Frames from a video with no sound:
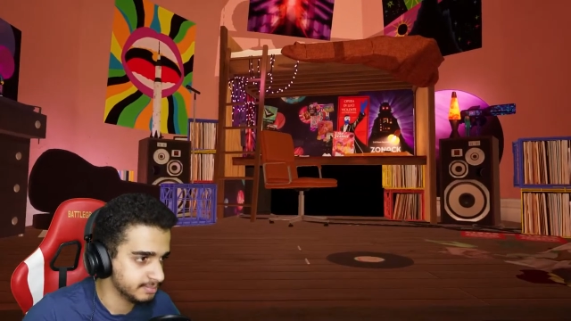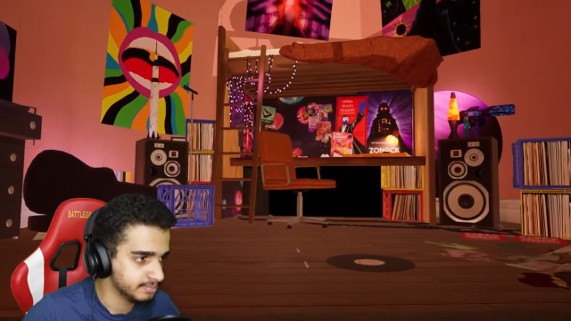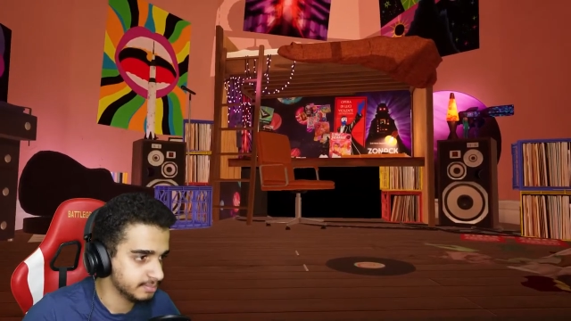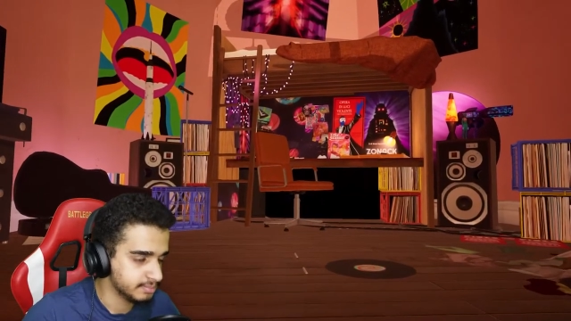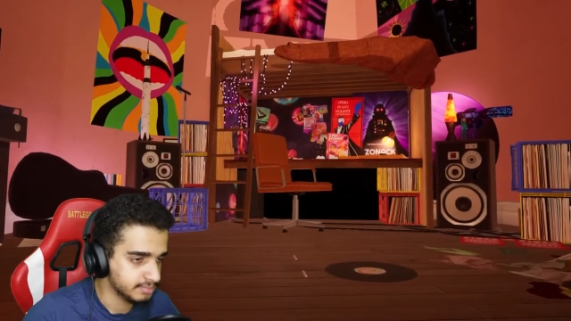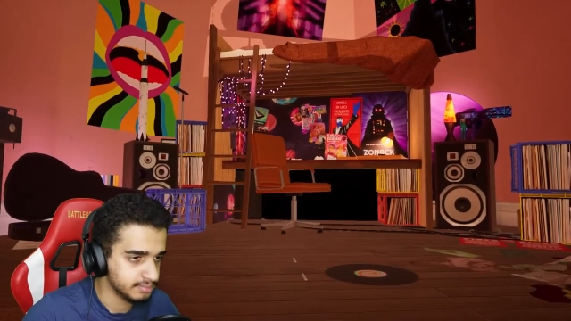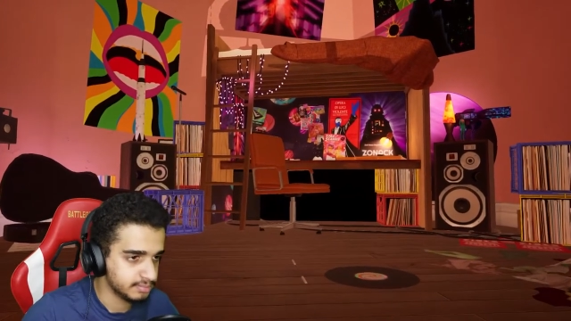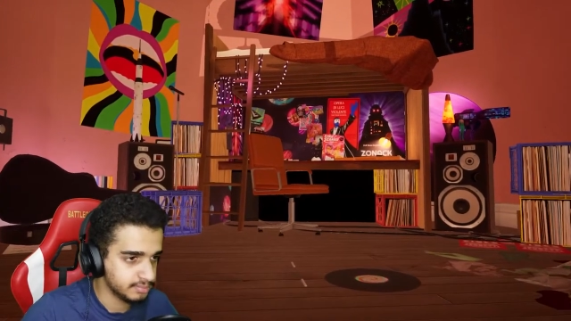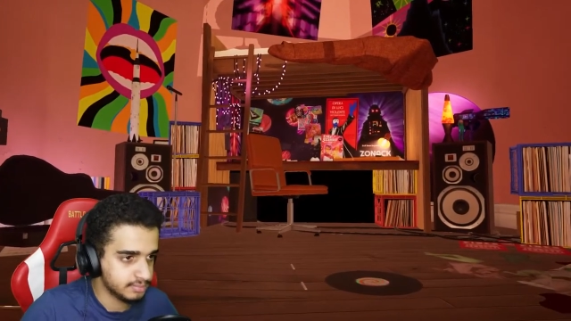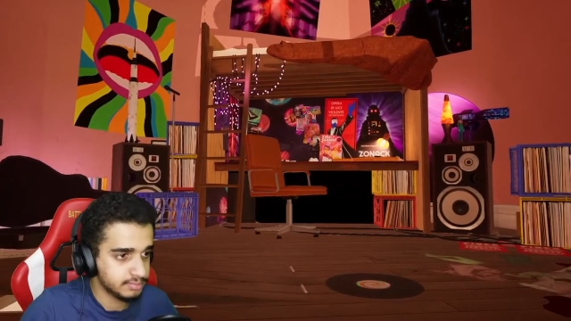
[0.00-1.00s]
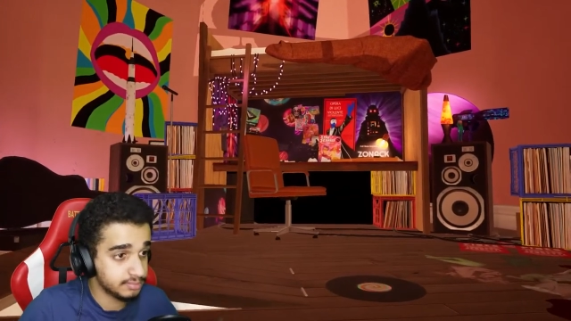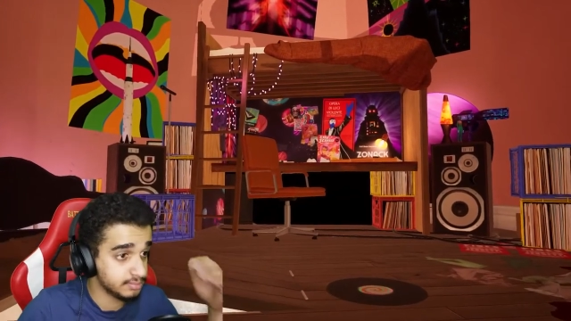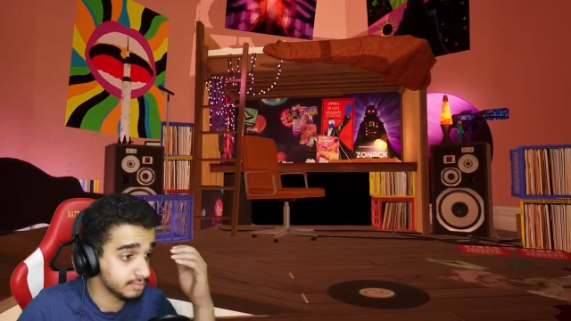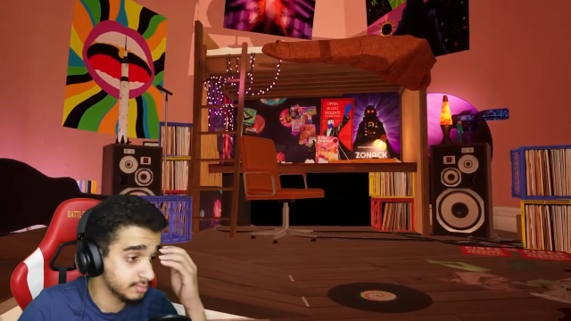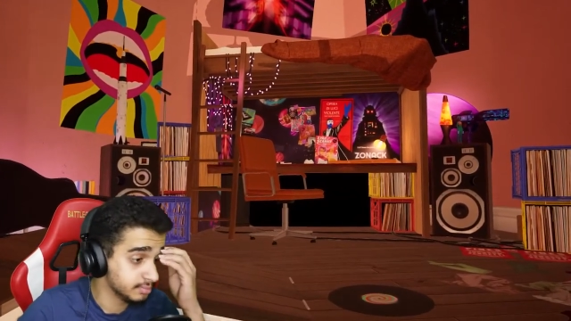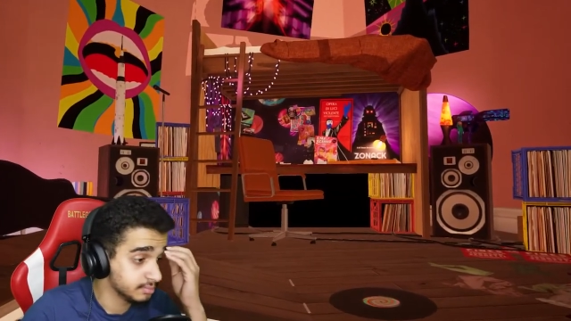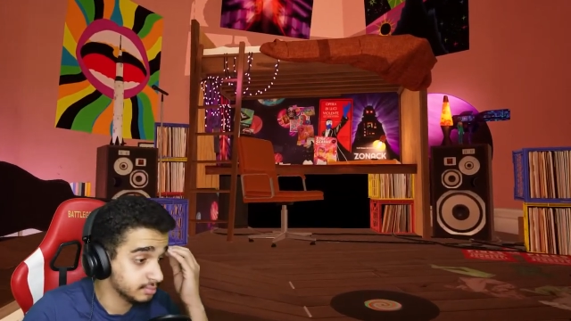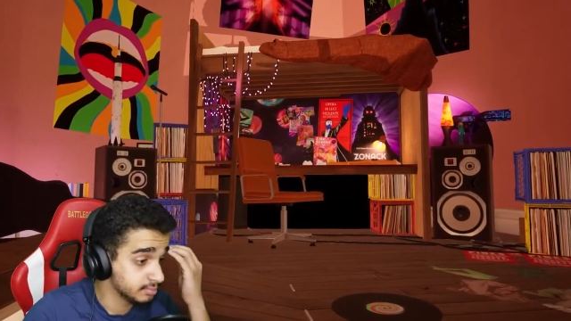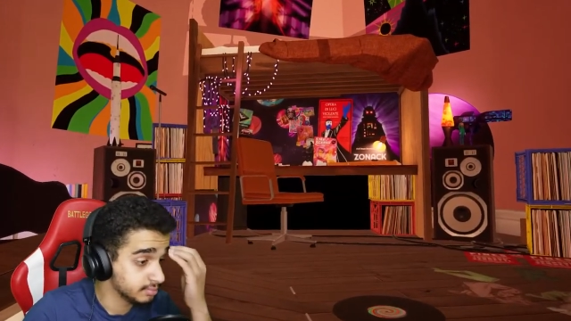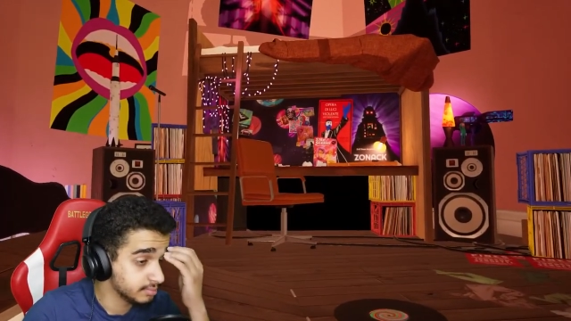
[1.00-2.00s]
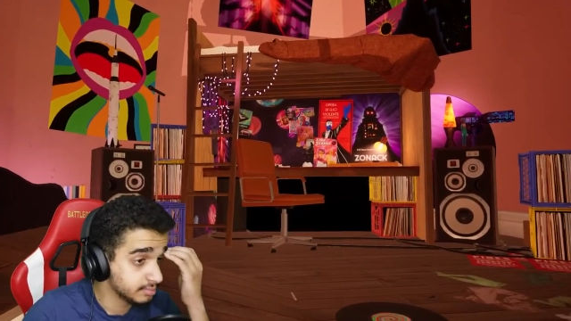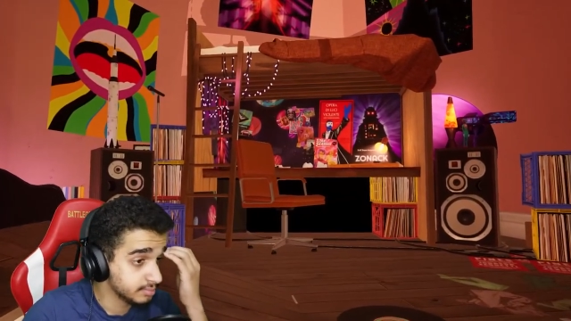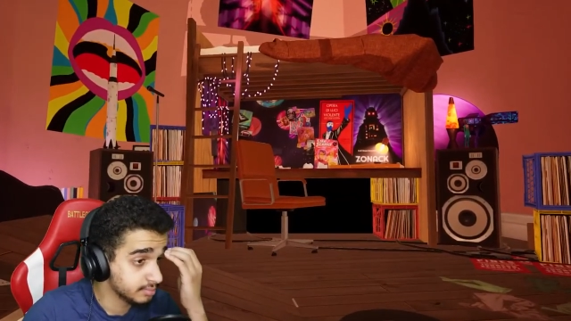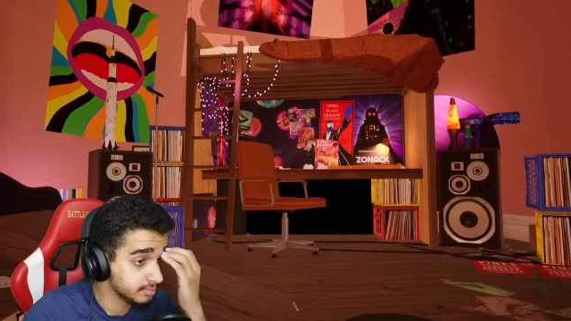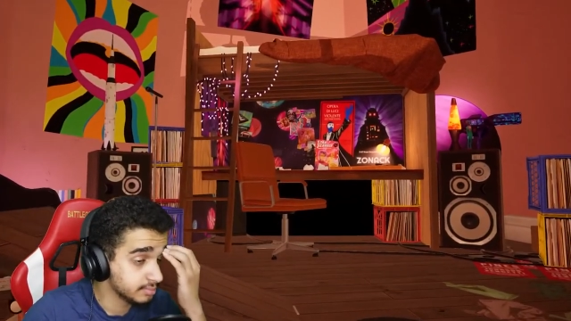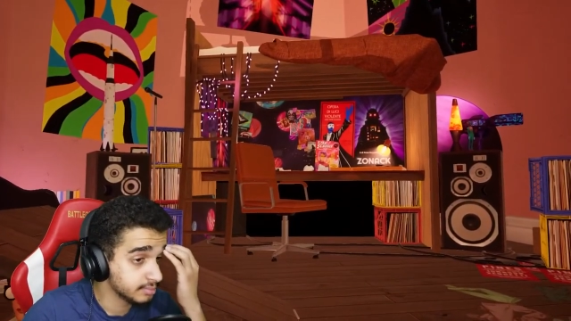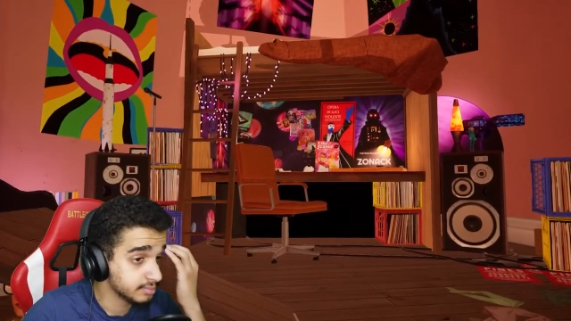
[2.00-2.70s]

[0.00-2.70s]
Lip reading: (no one is talking)